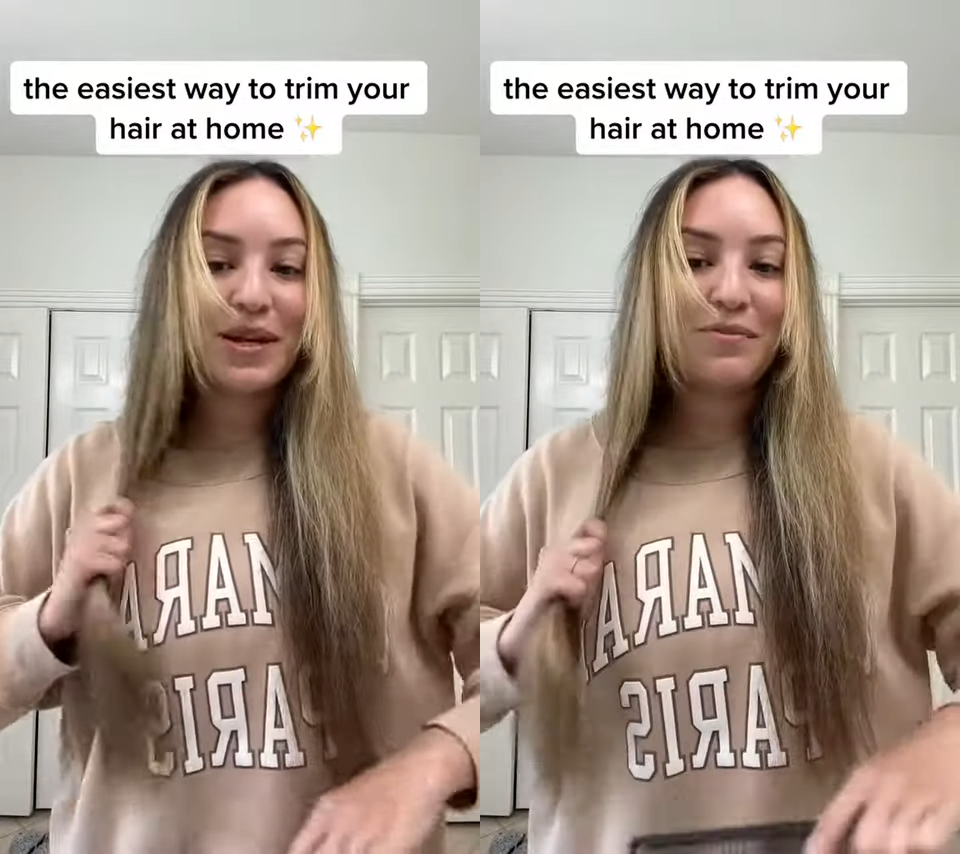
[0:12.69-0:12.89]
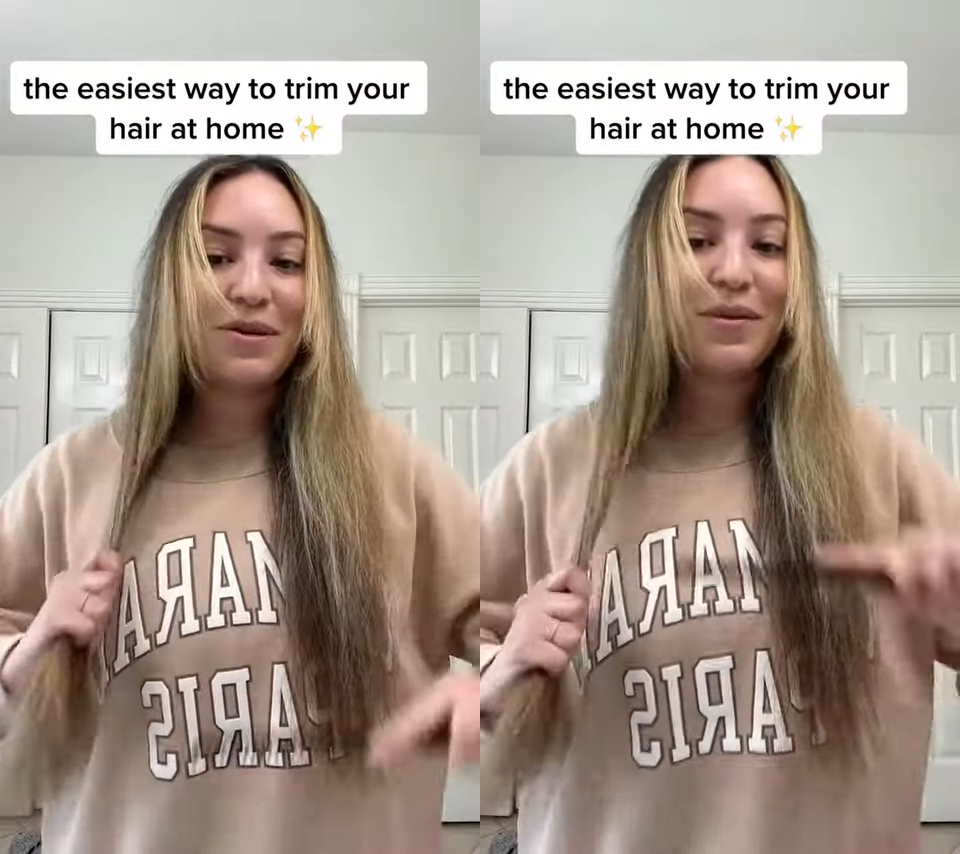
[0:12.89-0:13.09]

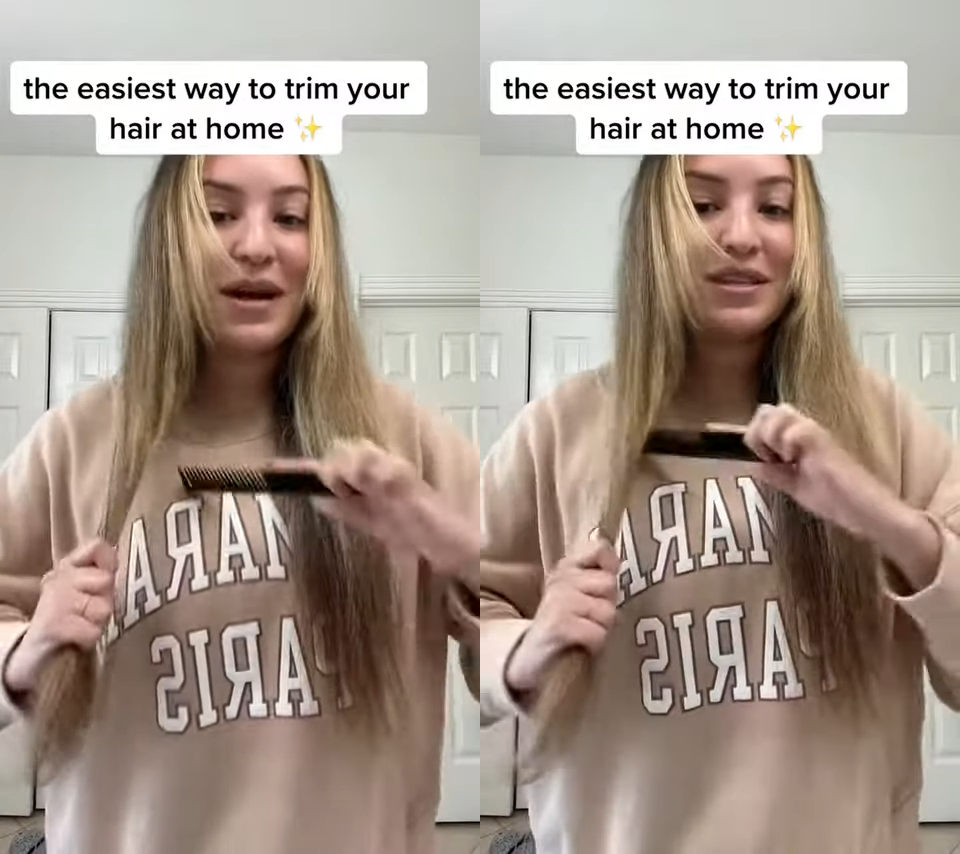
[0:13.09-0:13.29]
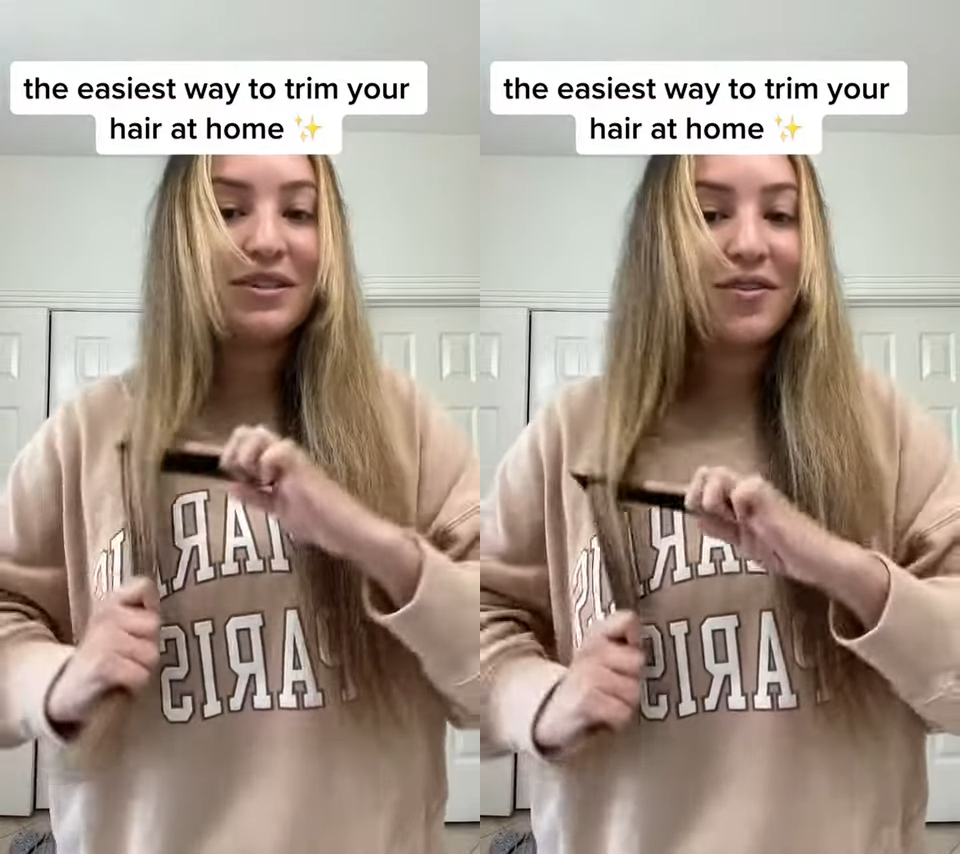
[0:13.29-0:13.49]
gonna be
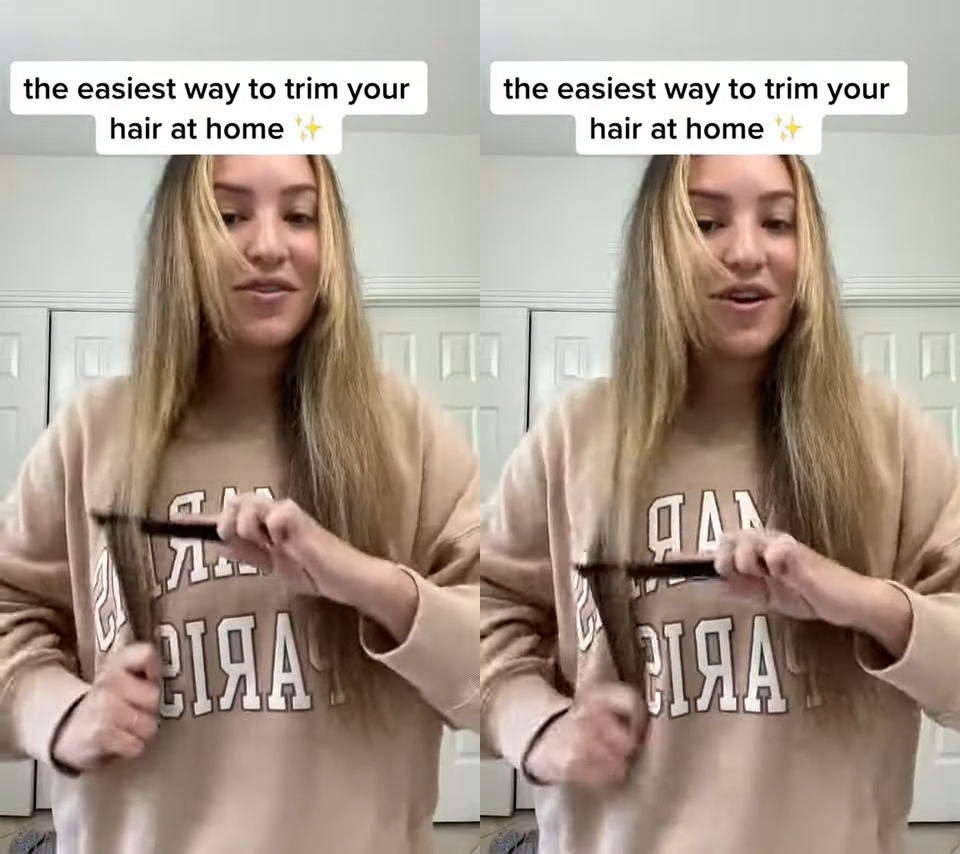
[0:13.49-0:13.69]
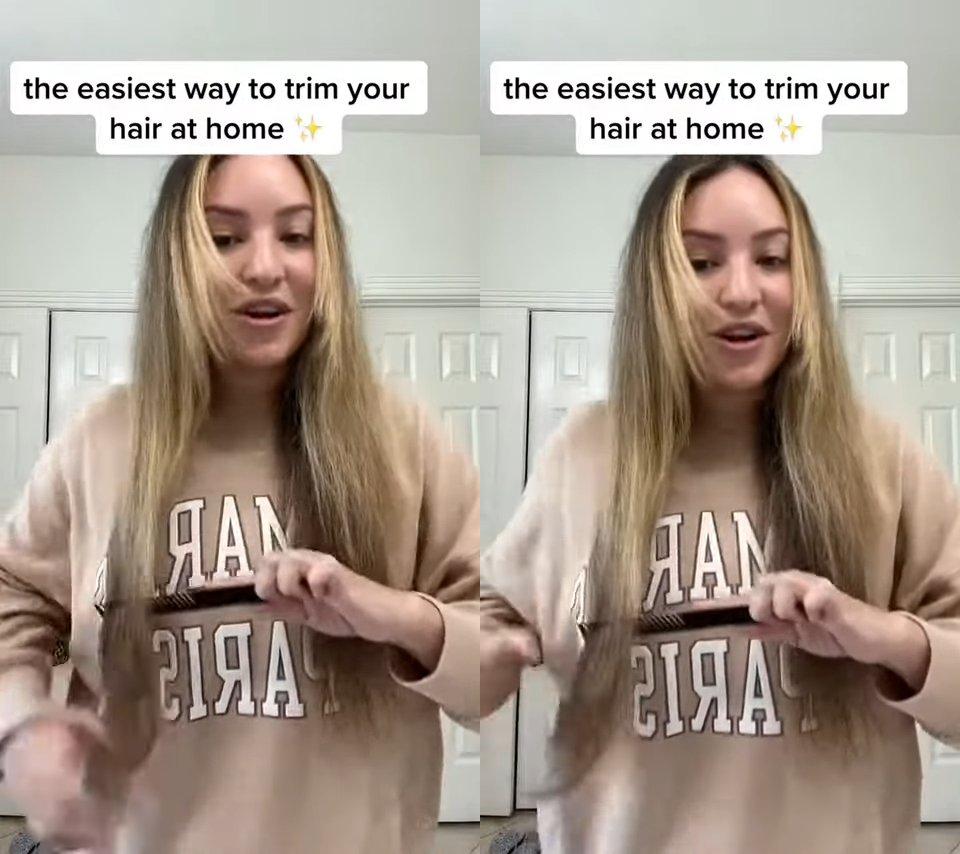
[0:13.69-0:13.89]
best on
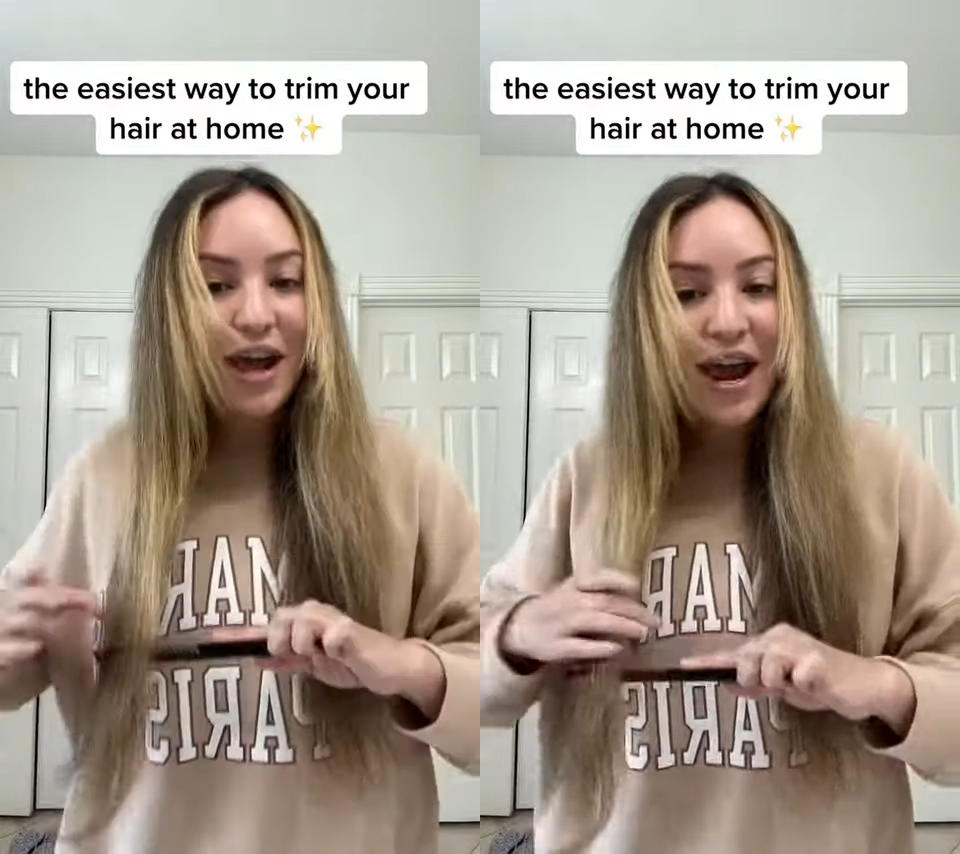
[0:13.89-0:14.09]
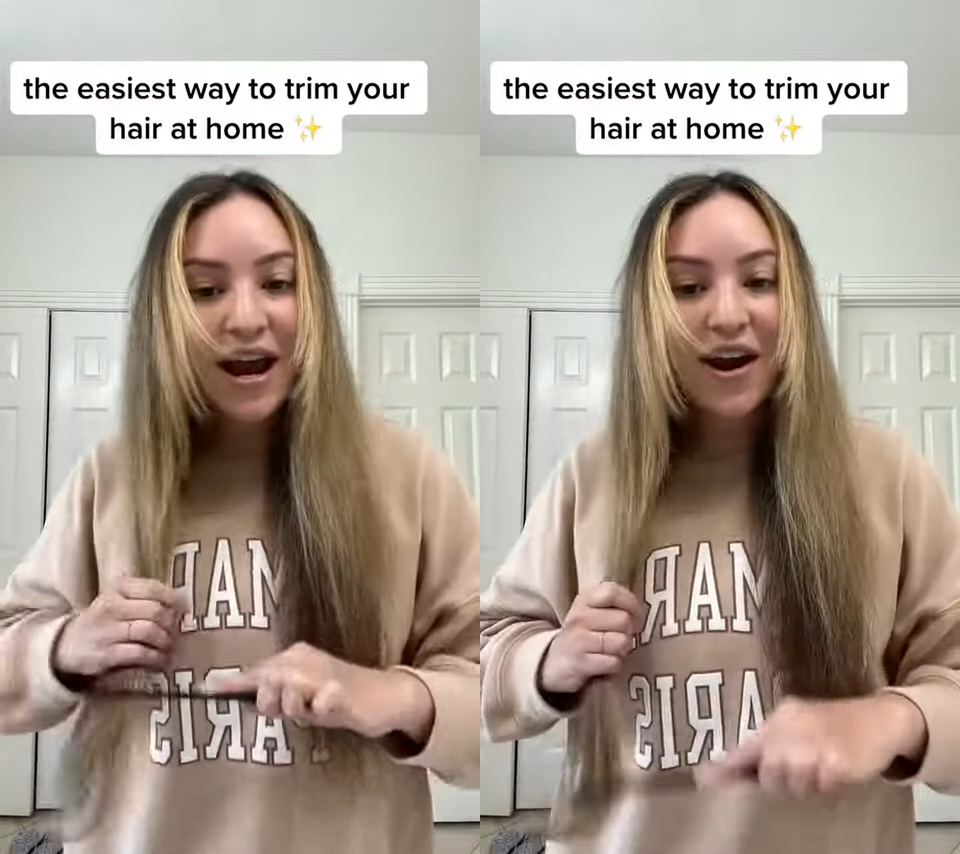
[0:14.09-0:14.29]
longer
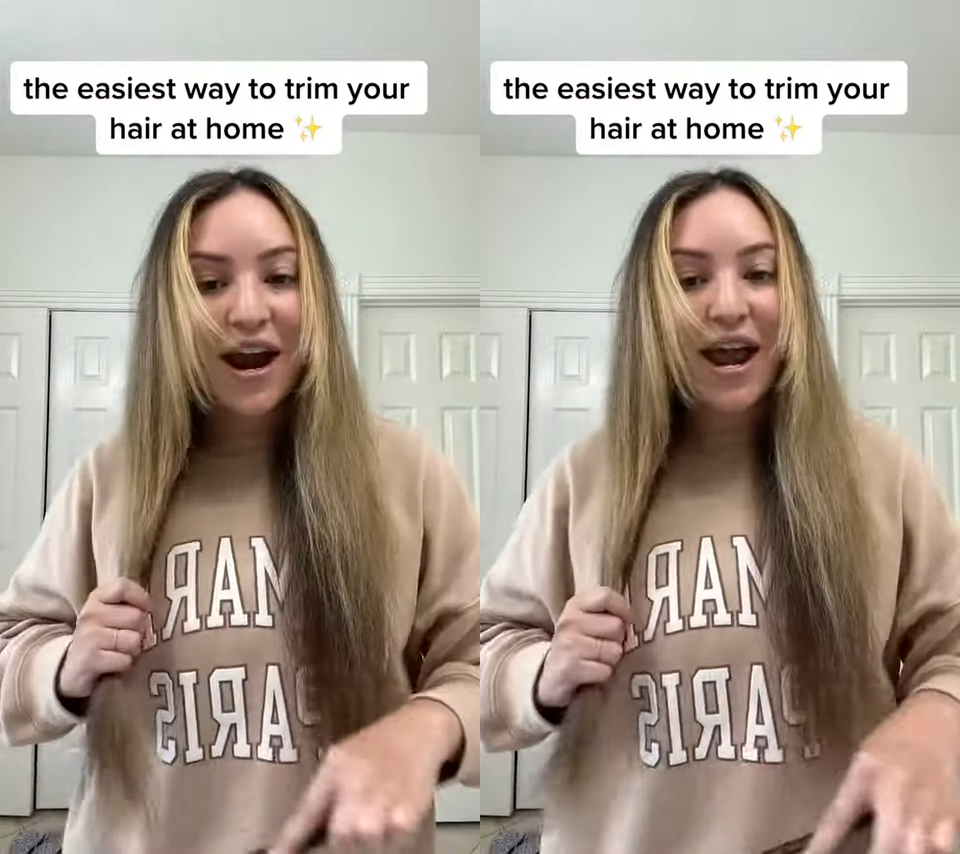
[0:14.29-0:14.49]
hair,